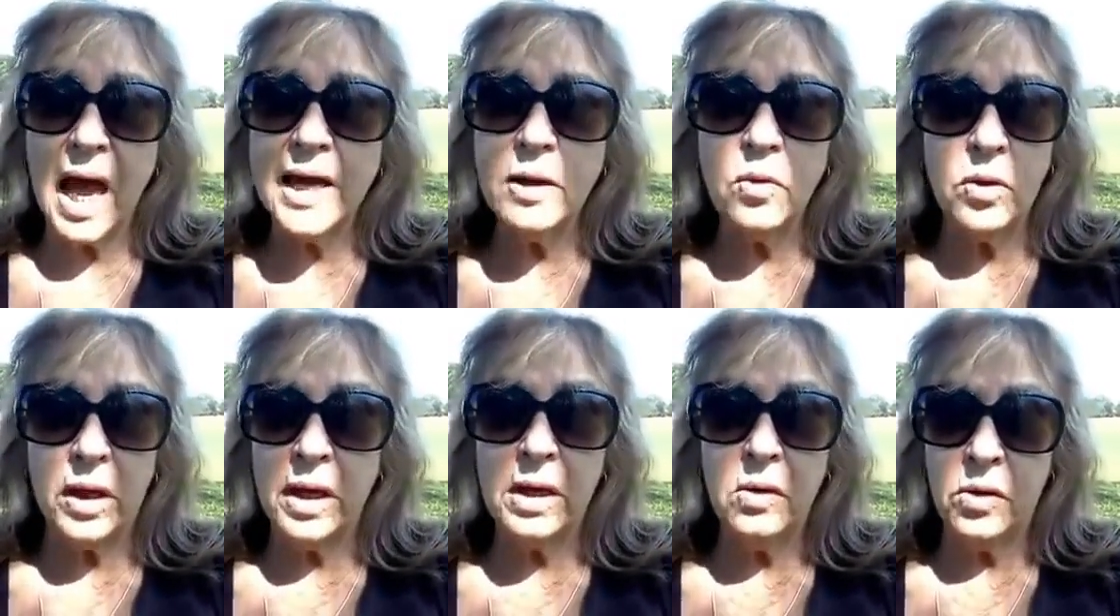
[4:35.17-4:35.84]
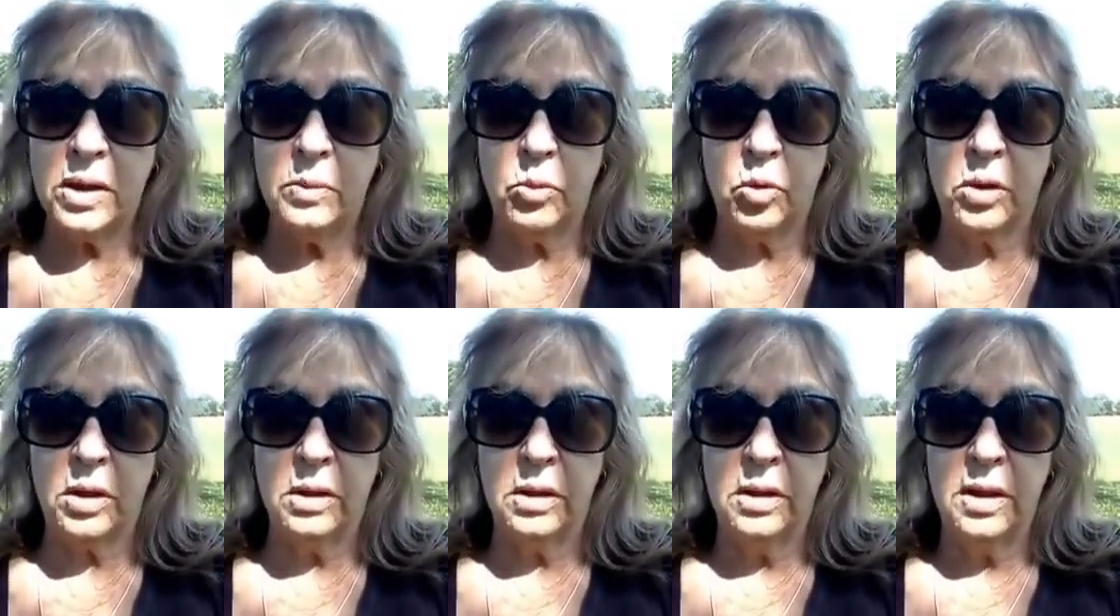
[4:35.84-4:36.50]
I don't care
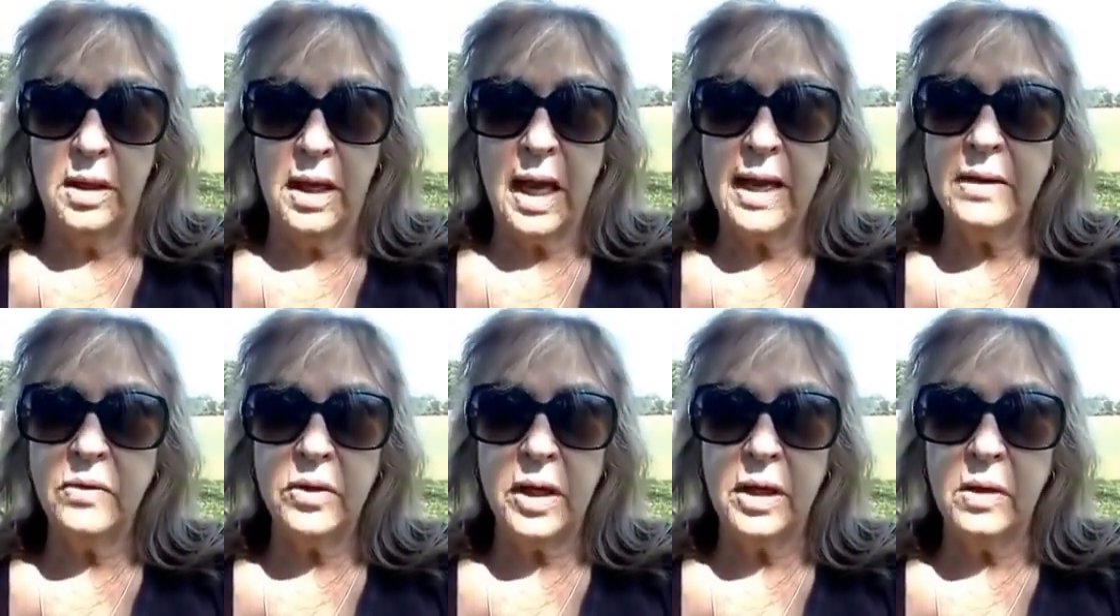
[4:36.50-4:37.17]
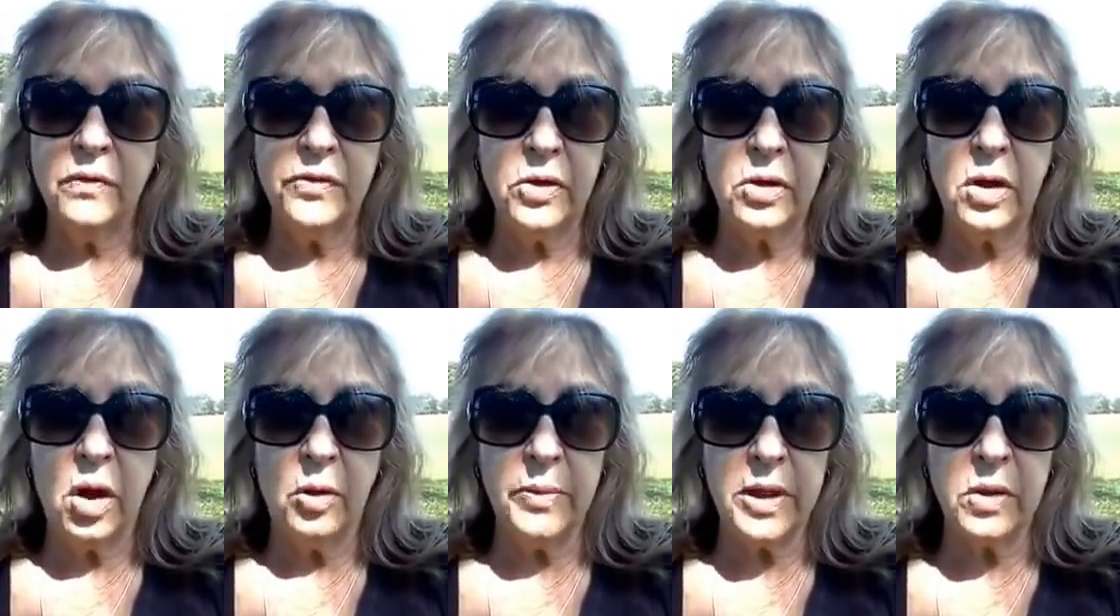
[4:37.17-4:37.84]
anymore. I don't care if you
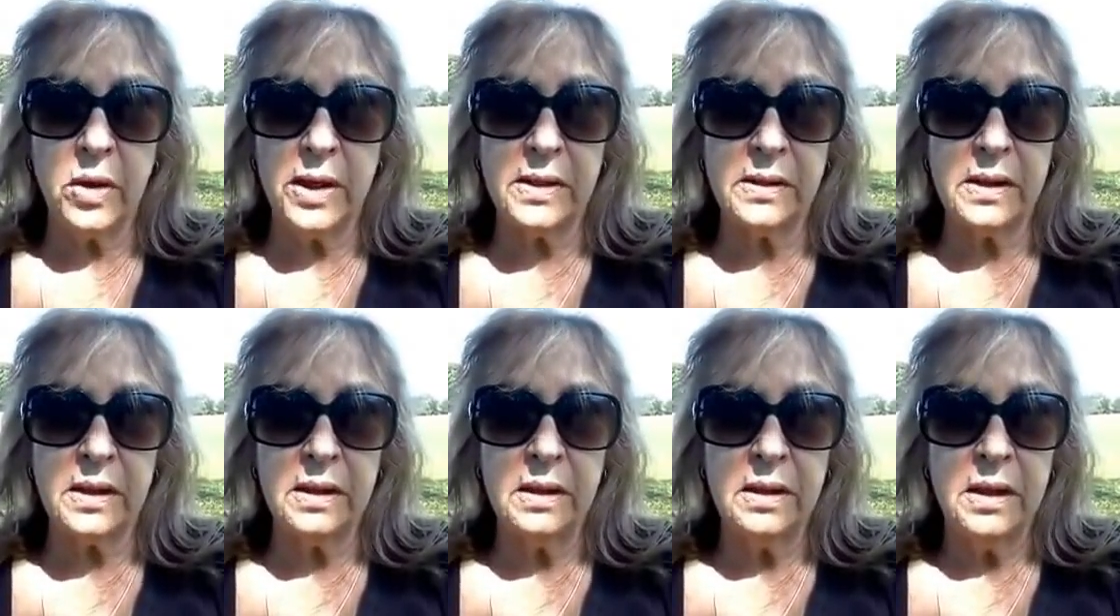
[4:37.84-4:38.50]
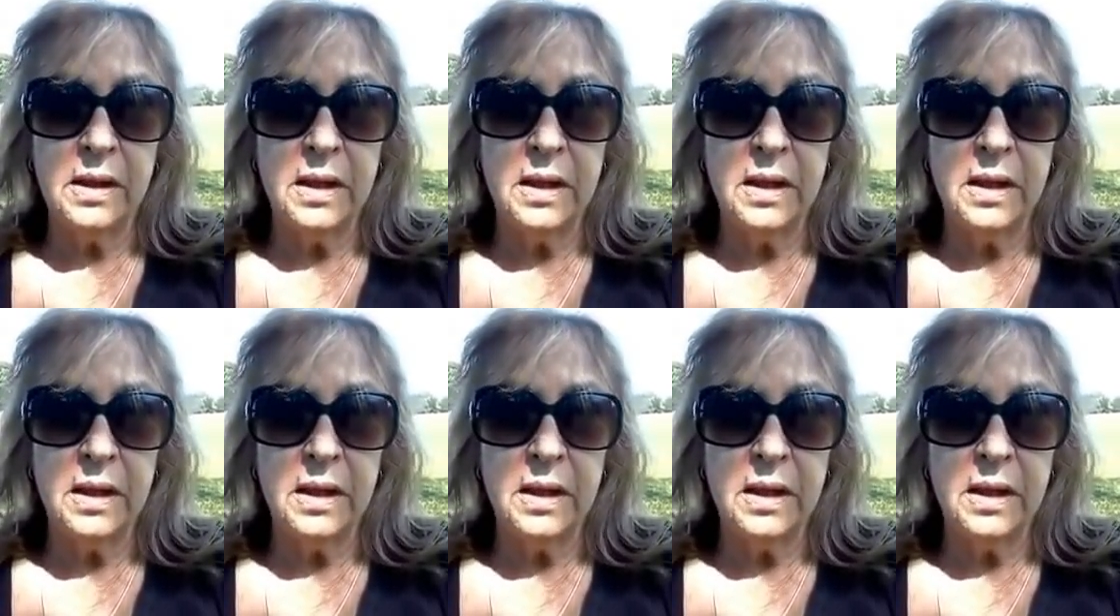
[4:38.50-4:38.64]
call me crazy.